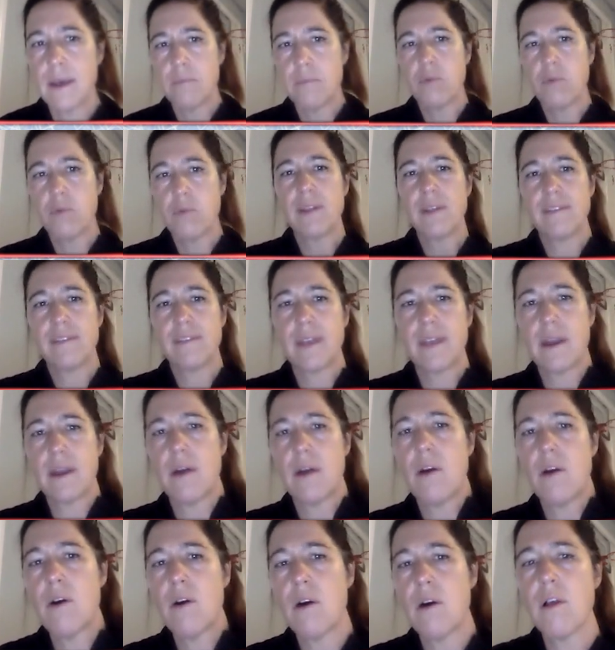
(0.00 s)
Point's going to
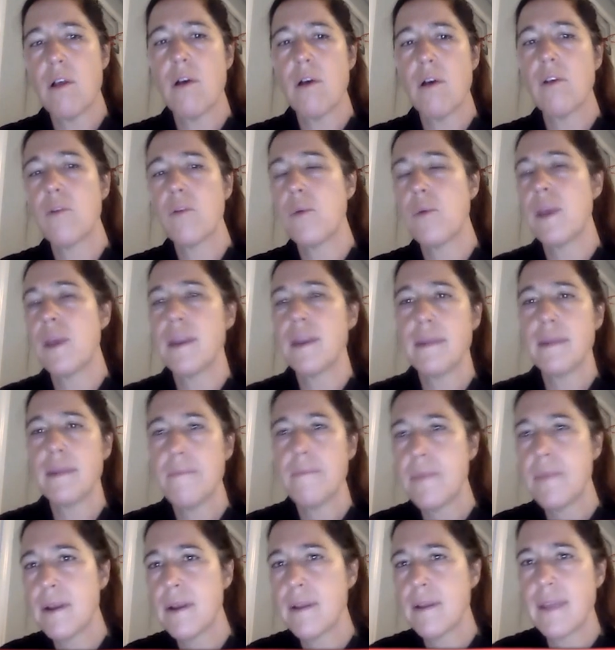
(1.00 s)
haul all the way to the
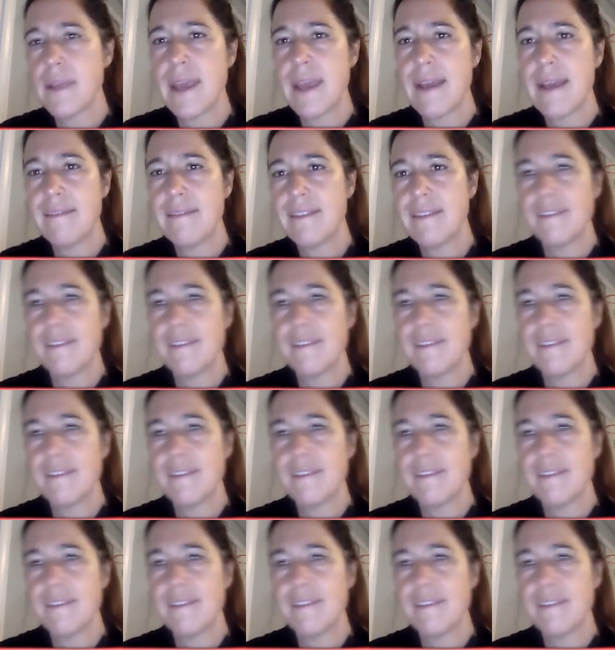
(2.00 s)
middle of the ice.